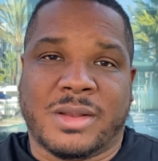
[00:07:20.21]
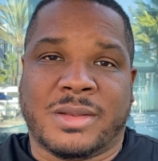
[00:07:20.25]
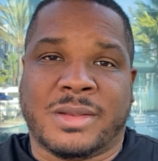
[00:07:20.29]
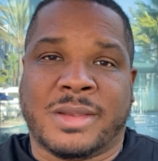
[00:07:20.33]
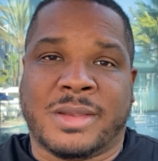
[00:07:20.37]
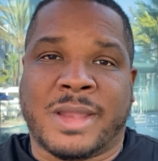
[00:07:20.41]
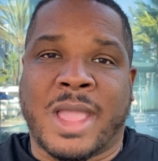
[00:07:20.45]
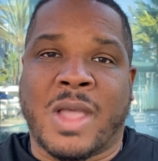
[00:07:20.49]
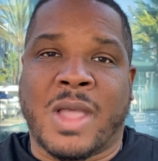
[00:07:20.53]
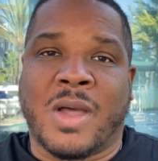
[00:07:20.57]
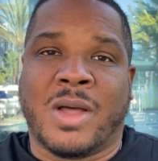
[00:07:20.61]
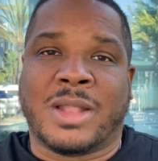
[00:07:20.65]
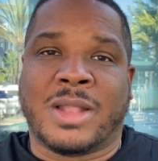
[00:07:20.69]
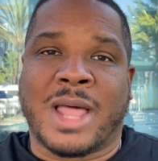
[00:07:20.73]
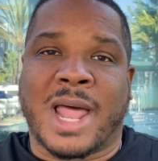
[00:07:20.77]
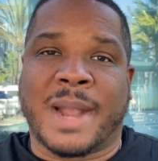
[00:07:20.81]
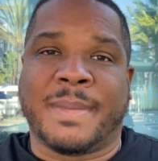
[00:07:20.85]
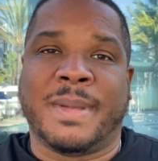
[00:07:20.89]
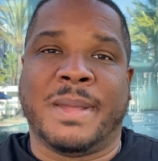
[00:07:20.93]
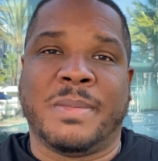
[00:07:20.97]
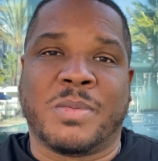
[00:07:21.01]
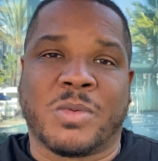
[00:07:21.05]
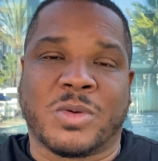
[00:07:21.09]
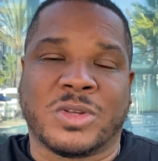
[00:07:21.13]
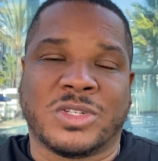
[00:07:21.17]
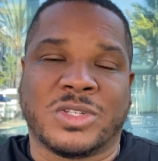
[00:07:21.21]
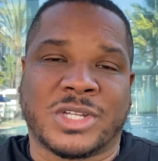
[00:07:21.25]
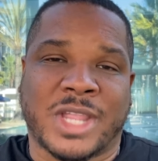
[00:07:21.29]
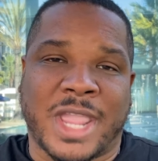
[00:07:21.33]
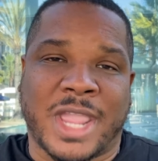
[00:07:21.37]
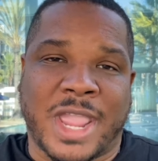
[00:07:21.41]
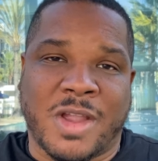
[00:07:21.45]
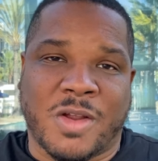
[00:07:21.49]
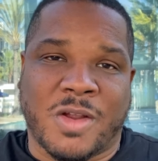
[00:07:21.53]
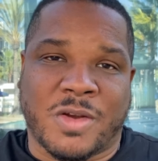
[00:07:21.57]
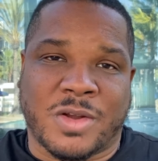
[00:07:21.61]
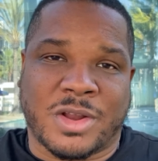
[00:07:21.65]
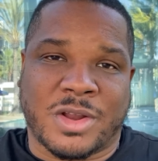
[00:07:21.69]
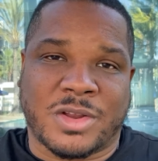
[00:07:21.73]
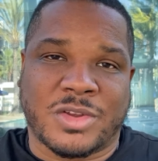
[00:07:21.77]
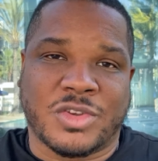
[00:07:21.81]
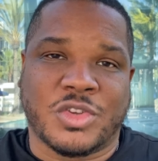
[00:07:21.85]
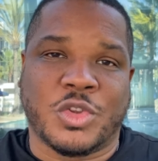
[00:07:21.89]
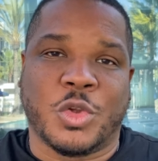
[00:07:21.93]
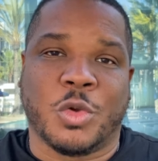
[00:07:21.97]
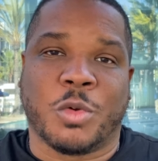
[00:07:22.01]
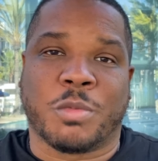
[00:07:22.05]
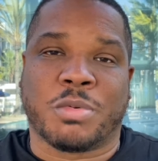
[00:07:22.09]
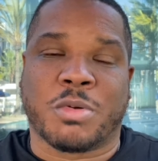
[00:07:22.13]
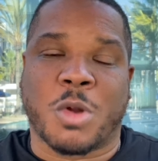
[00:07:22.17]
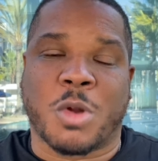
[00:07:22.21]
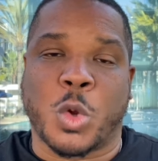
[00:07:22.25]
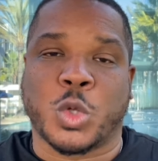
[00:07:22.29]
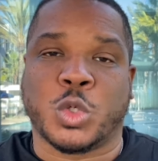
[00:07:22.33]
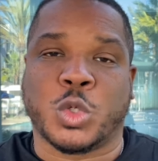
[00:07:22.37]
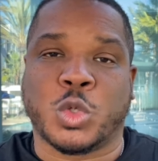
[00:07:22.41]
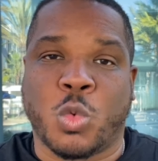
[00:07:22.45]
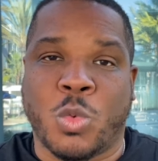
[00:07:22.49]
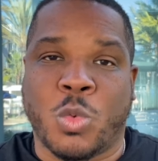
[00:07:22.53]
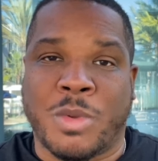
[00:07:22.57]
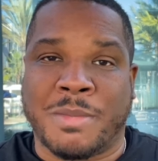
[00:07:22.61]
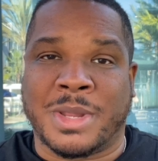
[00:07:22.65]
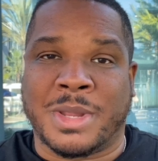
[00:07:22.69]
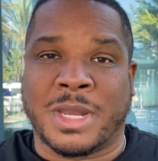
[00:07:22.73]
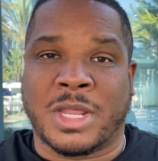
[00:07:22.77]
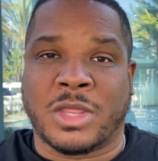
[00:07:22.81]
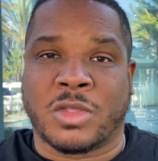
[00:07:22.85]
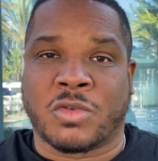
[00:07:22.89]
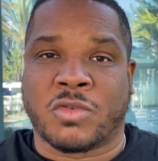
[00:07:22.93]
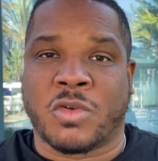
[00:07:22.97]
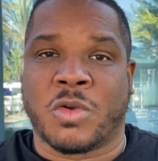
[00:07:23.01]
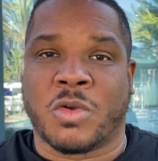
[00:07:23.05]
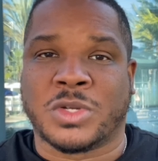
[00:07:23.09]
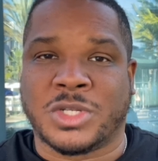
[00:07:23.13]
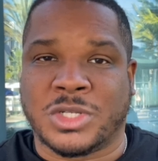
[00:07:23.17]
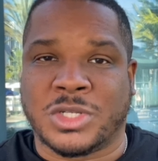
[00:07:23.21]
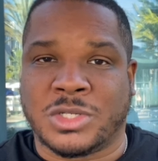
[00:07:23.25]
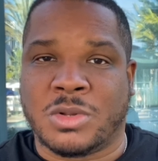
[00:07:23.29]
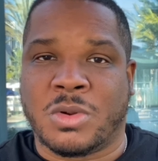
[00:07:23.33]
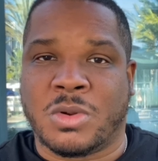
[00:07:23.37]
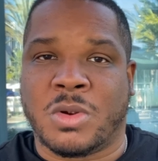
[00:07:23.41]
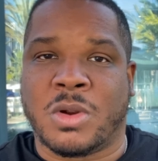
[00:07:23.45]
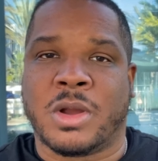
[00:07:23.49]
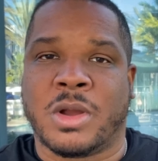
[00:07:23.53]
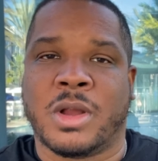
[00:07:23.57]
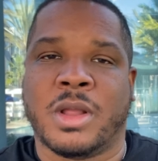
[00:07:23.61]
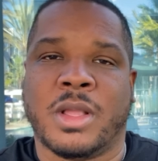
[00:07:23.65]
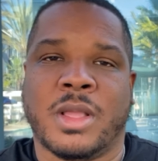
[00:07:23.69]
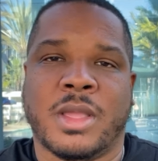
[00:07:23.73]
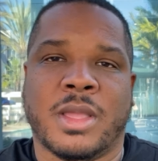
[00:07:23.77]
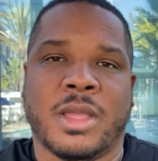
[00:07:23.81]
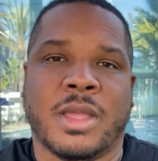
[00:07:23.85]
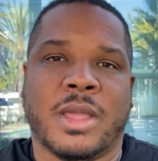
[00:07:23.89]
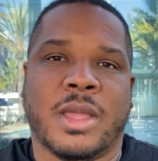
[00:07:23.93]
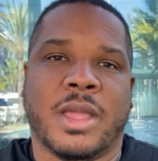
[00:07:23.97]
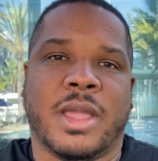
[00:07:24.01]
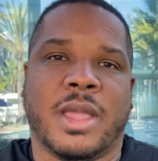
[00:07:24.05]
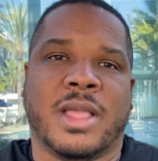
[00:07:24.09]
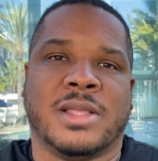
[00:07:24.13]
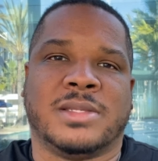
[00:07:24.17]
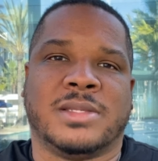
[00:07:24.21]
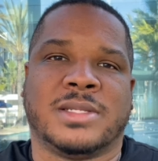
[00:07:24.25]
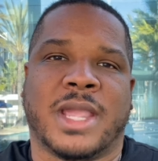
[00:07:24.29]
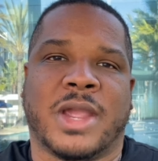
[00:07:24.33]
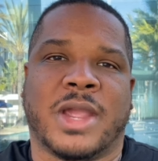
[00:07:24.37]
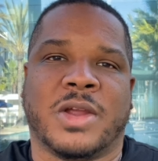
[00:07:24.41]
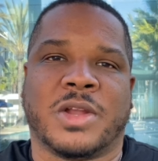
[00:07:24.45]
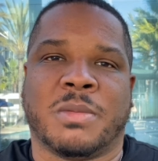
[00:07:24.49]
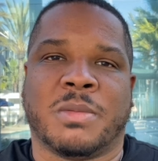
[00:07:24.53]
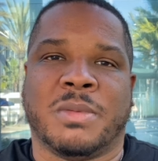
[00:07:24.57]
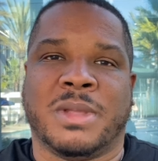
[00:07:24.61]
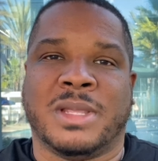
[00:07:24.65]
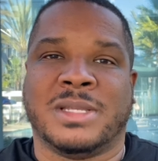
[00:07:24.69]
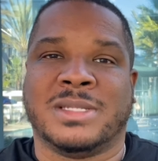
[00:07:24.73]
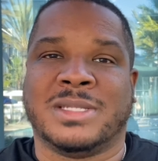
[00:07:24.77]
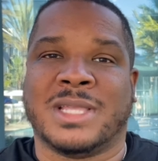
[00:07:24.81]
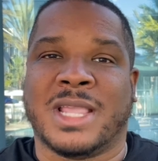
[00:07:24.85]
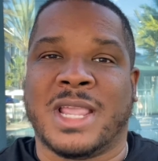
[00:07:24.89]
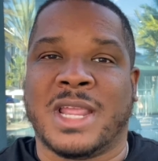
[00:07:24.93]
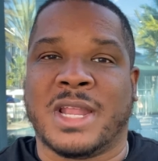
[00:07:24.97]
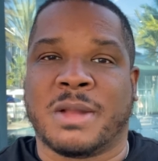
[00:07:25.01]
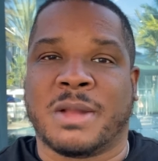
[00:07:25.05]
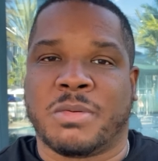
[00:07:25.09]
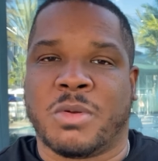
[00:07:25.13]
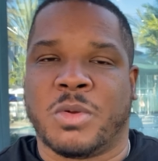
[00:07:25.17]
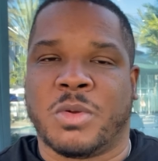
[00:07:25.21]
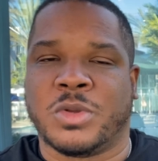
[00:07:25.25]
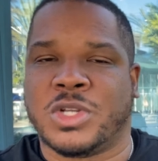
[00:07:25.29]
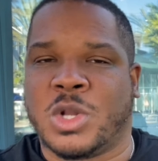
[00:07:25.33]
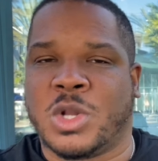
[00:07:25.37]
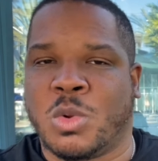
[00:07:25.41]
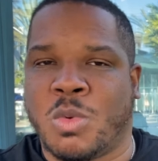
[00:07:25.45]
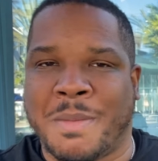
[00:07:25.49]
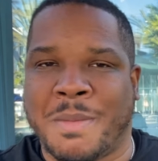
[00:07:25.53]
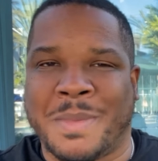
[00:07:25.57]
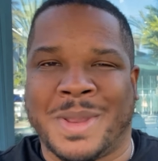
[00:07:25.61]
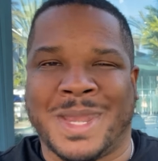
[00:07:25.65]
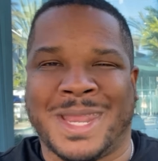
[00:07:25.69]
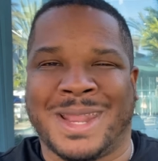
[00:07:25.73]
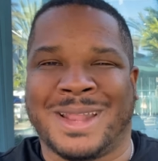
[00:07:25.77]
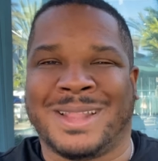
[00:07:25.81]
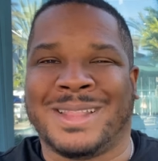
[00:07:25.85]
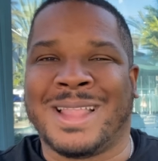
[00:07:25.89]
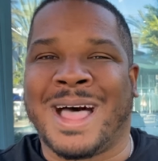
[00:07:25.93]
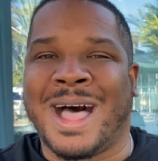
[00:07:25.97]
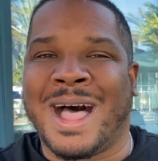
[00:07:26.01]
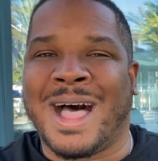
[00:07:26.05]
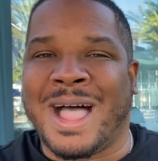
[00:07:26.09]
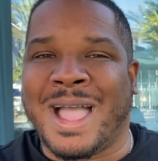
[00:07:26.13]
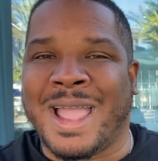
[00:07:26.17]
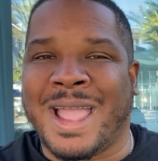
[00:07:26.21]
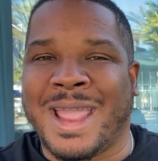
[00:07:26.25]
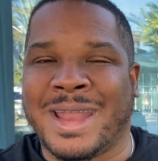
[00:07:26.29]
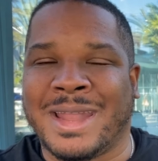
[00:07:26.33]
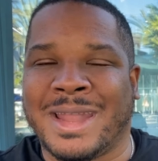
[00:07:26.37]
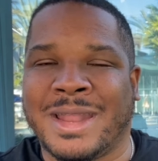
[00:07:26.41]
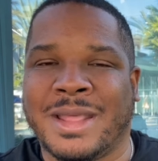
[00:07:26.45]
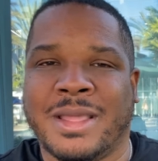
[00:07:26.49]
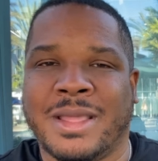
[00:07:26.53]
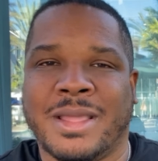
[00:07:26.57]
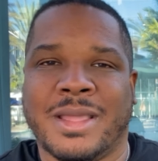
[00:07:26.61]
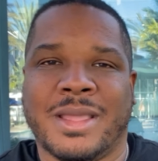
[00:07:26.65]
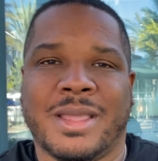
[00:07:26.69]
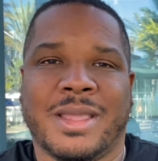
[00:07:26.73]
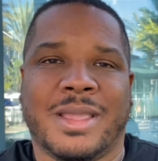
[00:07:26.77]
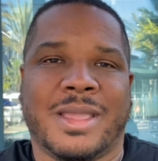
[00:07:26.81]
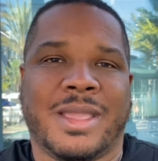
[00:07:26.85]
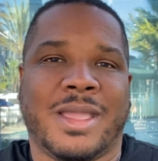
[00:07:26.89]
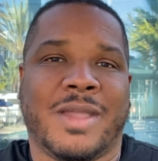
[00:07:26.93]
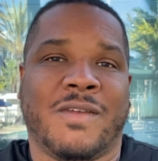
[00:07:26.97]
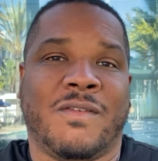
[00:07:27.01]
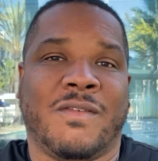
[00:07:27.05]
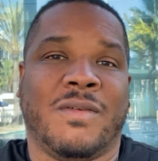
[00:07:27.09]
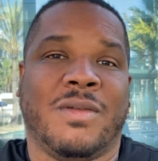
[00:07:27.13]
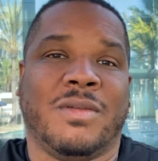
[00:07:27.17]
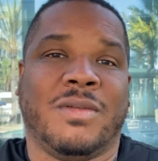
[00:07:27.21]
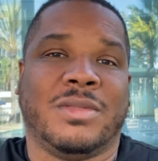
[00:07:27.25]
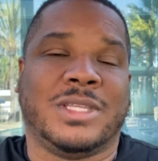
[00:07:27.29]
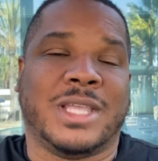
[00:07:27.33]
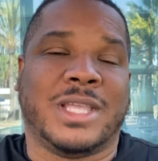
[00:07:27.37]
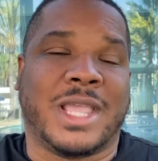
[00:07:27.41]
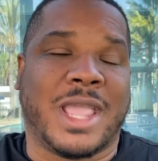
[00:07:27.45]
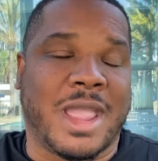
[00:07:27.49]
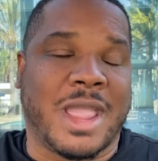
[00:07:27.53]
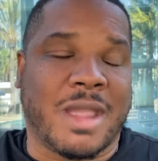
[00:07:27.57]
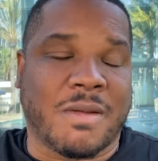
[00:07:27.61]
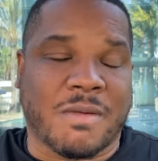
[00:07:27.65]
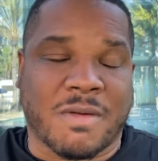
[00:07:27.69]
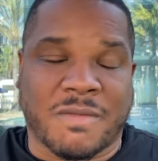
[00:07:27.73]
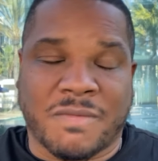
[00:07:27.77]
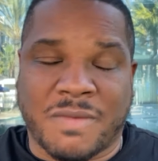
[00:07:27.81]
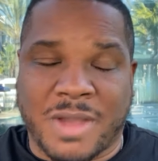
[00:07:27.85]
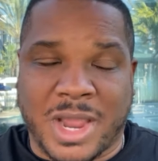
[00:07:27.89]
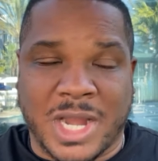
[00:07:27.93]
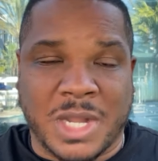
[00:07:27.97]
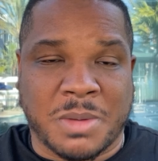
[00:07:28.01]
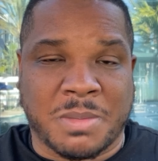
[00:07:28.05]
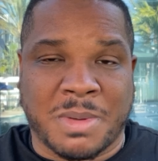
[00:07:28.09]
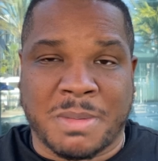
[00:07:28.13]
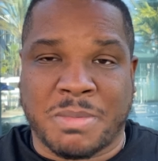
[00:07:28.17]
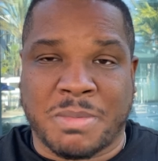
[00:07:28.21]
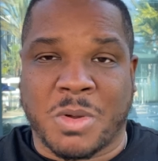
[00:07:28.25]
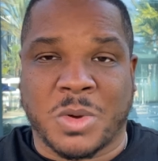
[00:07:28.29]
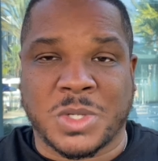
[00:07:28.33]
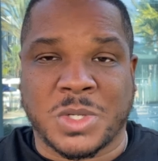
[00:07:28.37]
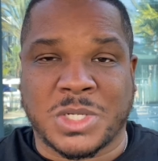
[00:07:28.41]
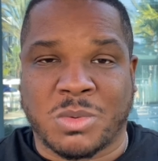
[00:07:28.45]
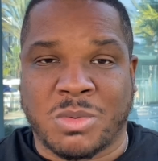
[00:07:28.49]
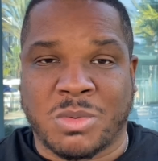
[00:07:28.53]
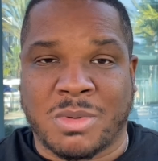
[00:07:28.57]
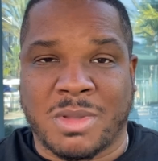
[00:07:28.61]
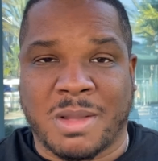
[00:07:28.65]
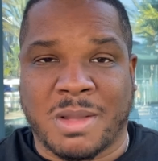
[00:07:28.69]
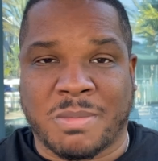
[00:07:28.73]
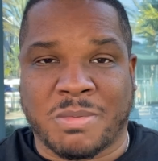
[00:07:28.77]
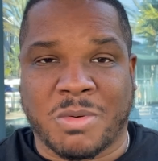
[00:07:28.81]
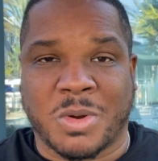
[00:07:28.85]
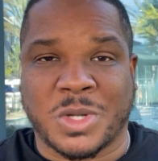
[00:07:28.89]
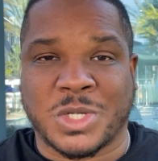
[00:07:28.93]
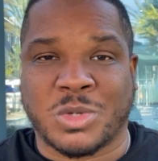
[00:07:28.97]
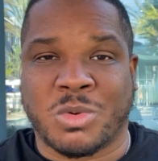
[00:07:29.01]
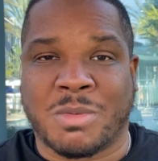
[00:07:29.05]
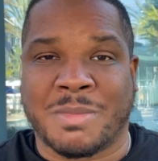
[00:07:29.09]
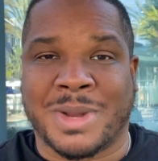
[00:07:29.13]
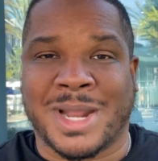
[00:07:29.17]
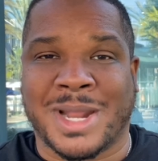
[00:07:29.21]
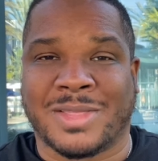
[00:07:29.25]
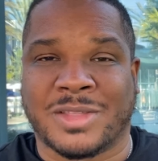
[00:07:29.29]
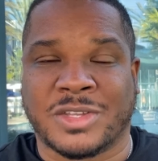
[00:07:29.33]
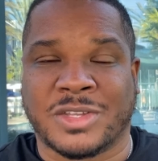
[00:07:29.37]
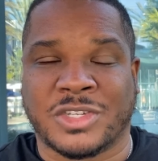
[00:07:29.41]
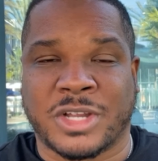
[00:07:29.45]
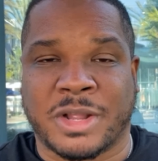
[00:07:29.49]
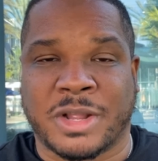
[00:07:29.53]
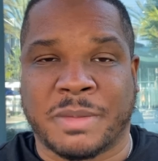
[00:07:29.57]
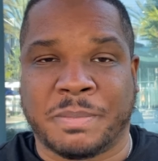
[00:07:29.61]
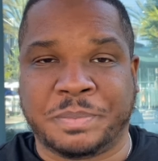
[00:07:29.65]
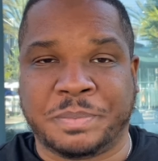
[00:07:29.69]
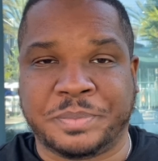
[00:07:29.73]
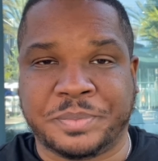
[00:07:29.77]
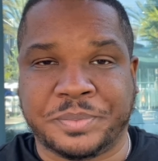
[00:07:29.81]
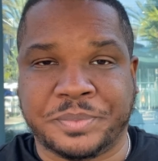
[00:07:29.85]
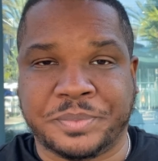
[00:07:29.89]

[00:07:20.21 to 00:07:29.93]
Now, a lot of people are scared to approach women in the grocery store, uh, scared to be seen approaching a woman in line, terrified to be approaching approaching women at the gym.